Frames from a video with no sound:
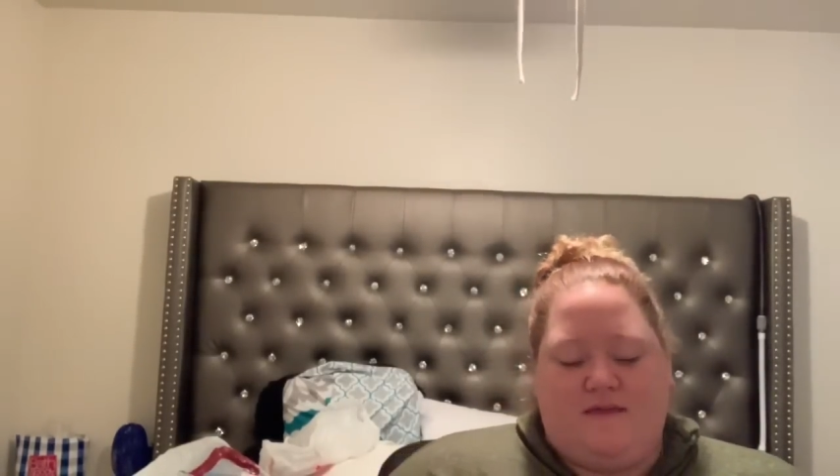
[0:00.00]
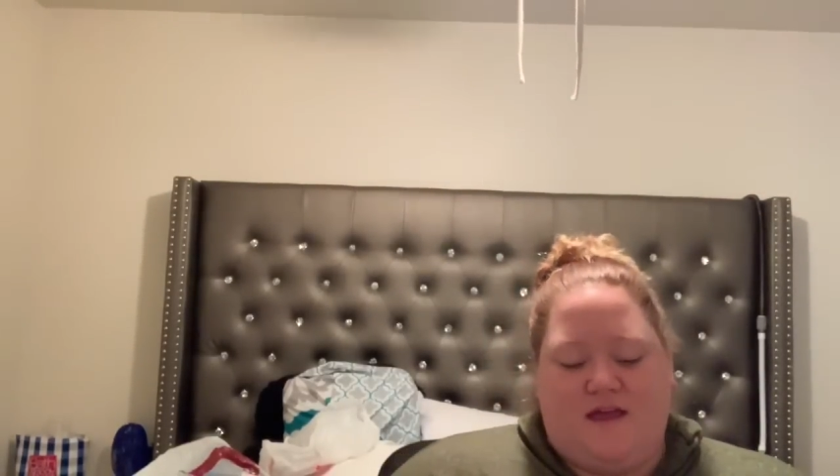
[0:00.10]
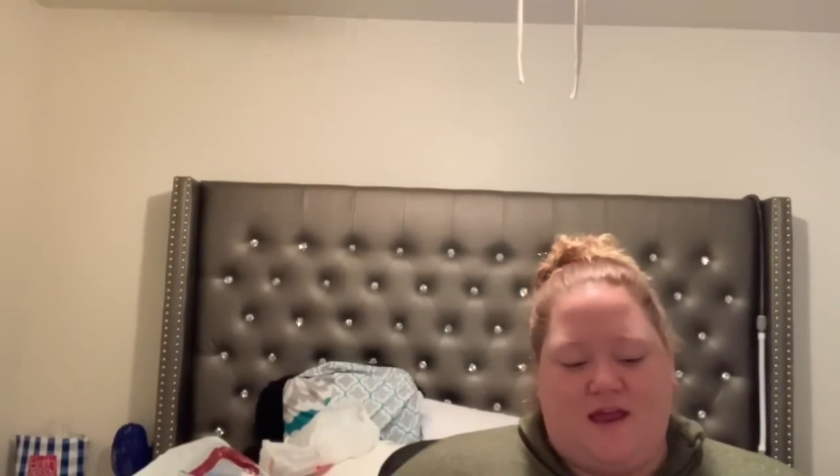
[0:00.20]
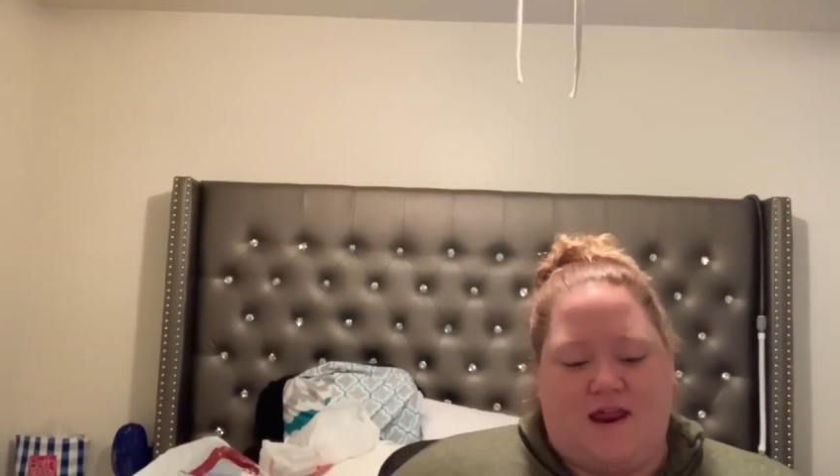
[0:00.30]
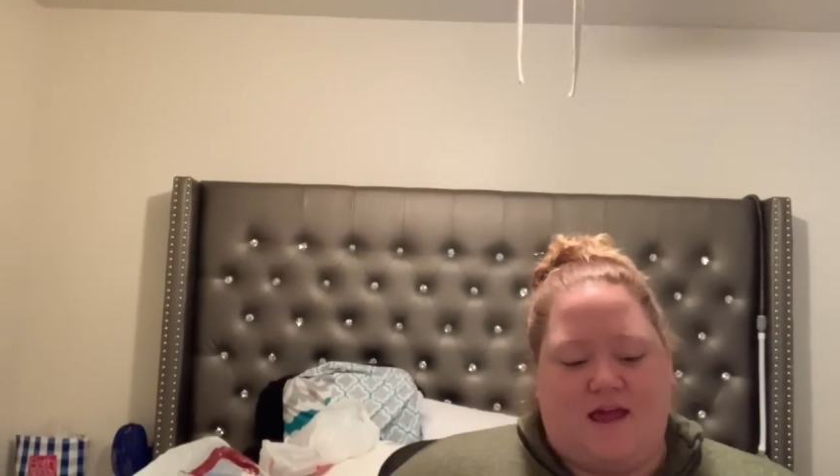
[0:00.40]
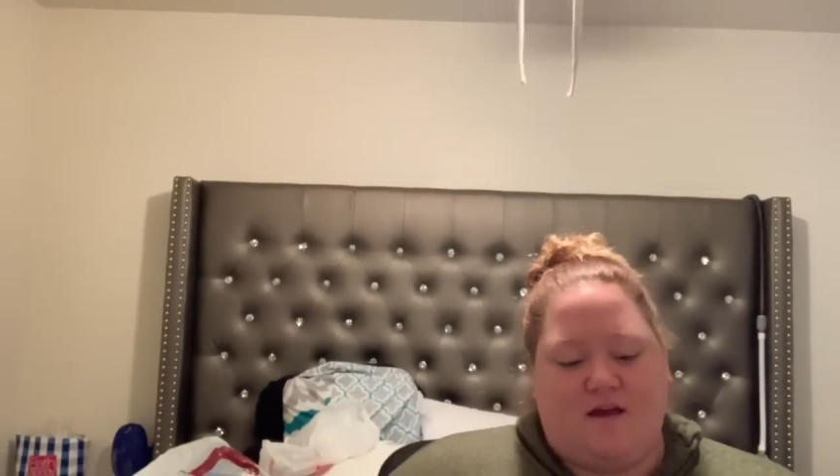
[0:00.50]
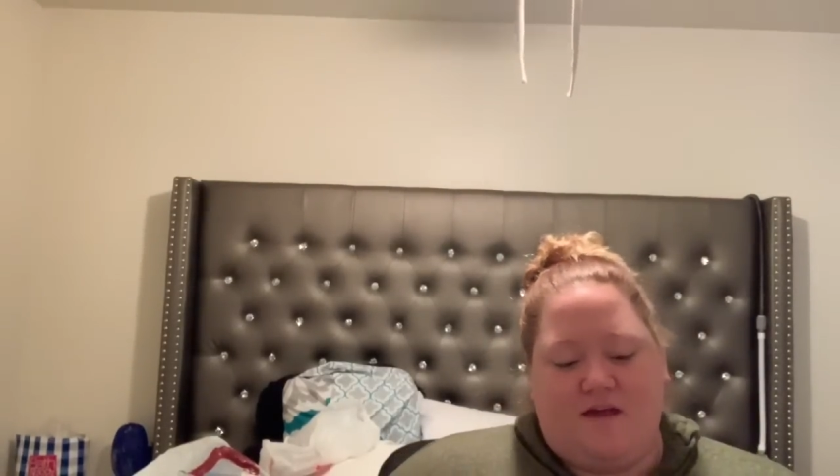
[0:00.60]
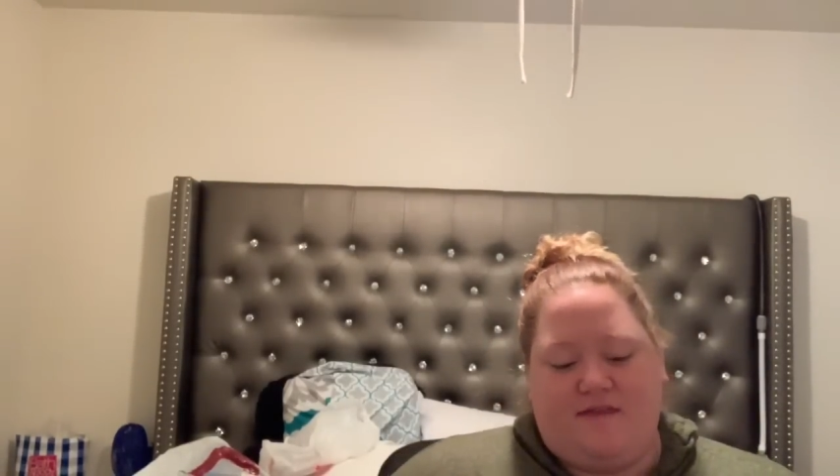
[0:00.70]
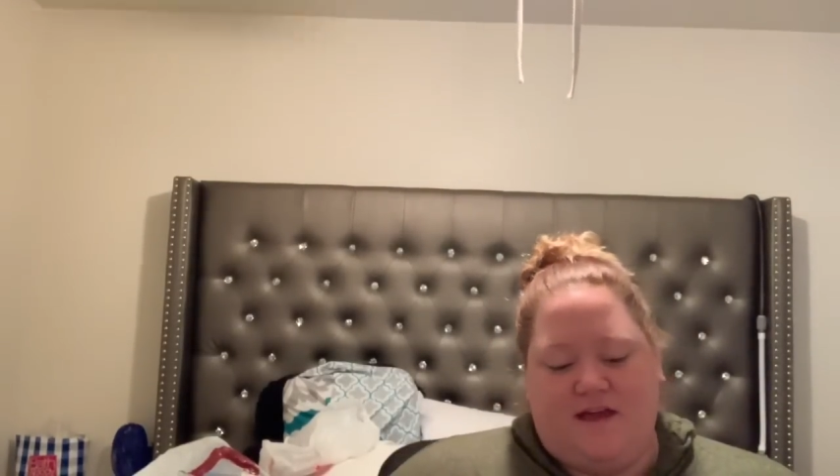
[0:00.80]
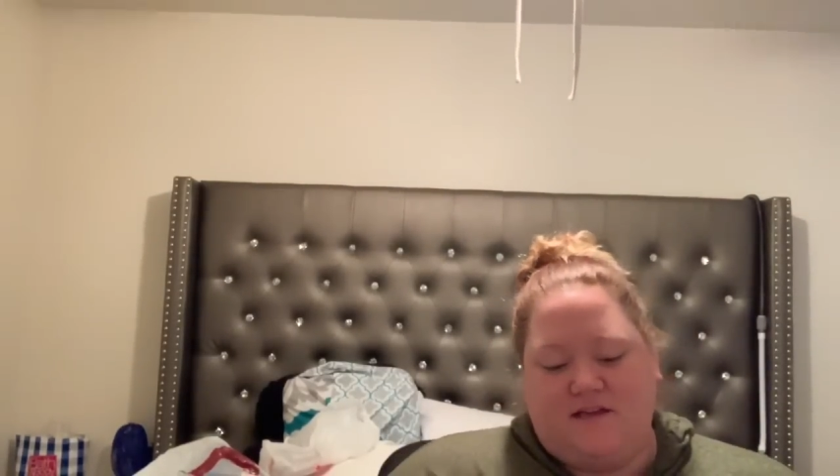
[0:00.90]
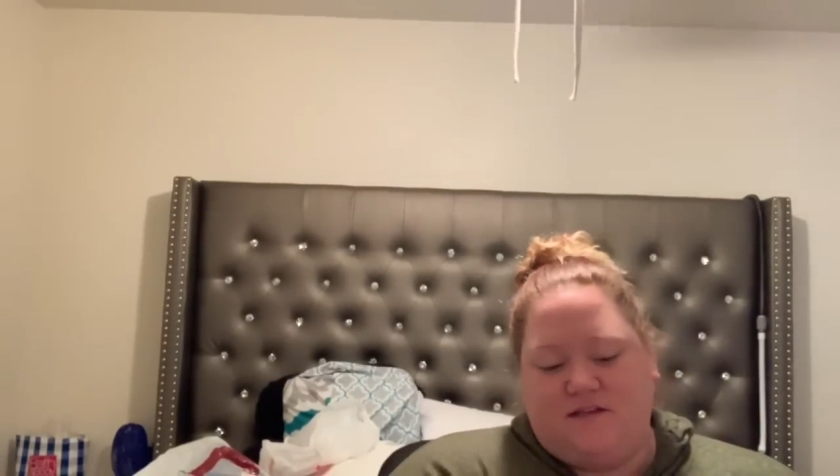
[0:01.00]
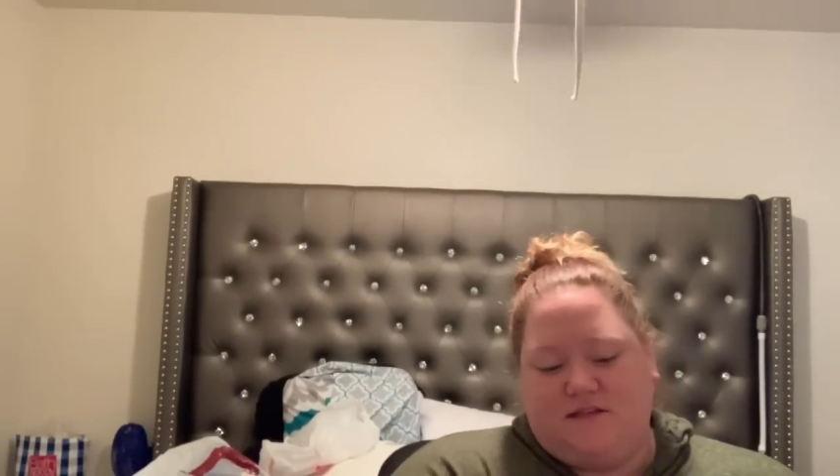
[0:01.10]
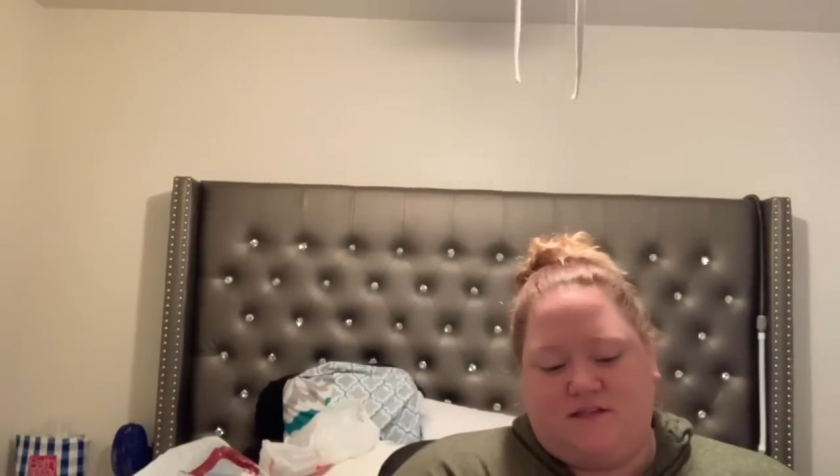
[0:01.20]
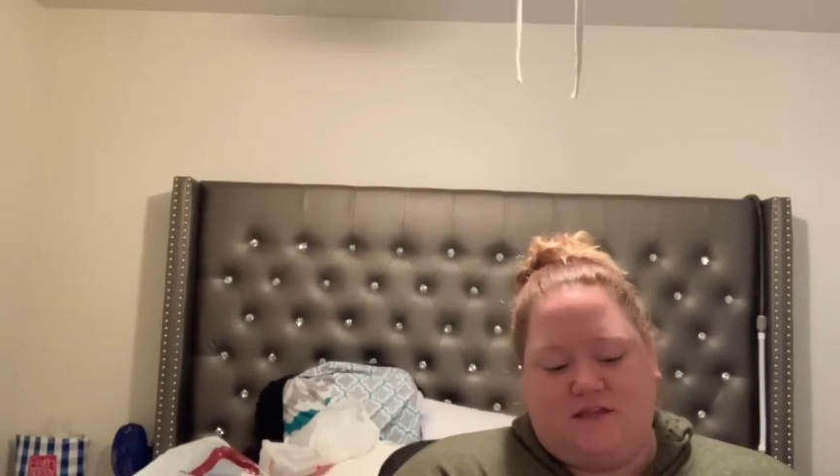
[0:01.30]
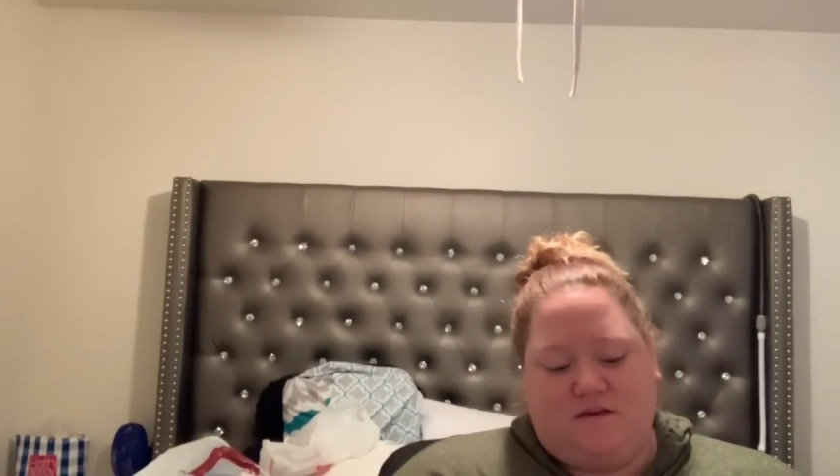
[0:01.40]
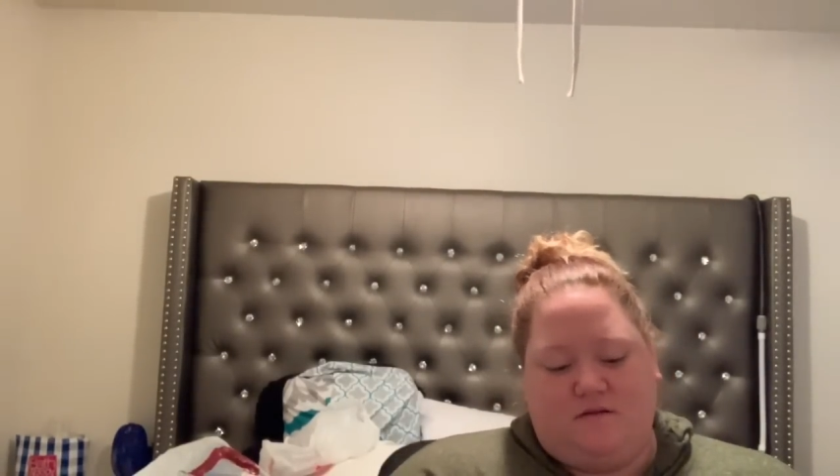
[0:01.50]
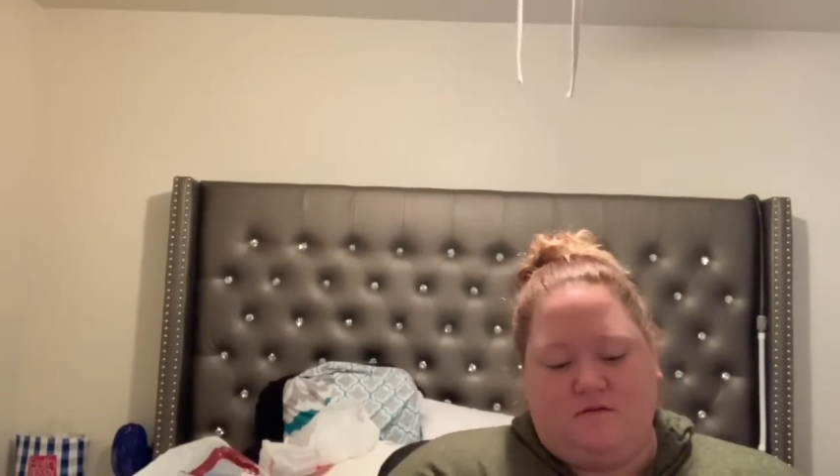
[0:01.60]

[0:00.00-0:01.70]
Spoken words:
Then I got this